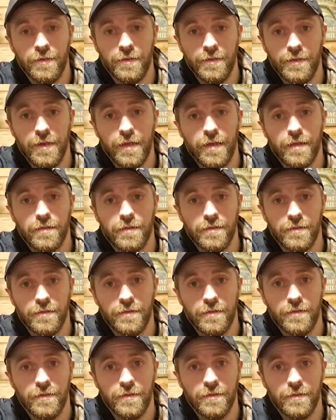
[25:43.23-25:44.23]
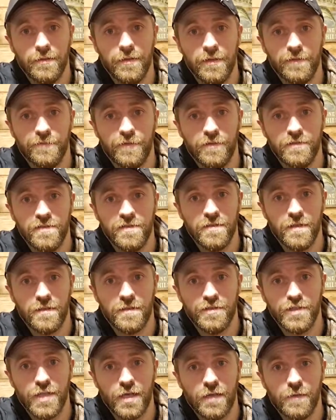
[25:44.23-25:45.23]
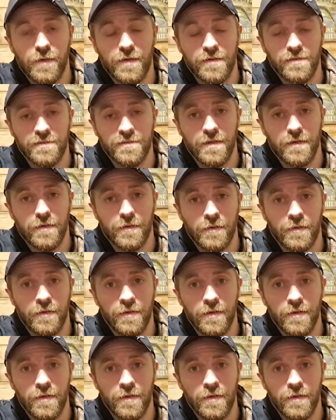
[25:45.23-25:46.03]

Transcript: Yeah, Nick Foles is on the Jaguars now.